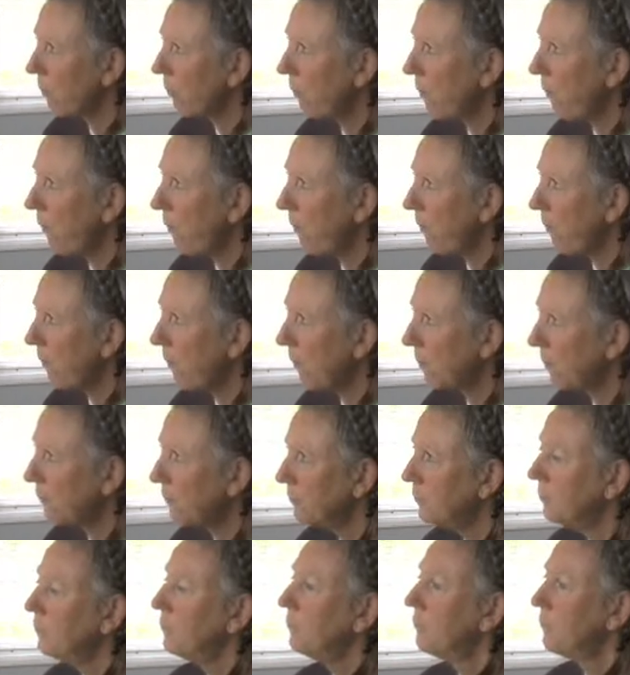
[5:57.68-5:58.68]
war,
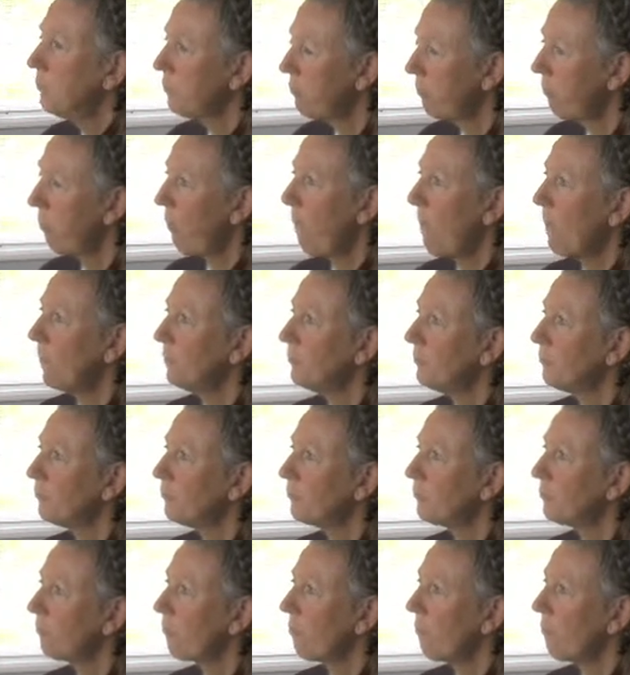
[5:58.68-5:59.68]
you know, both physically and I think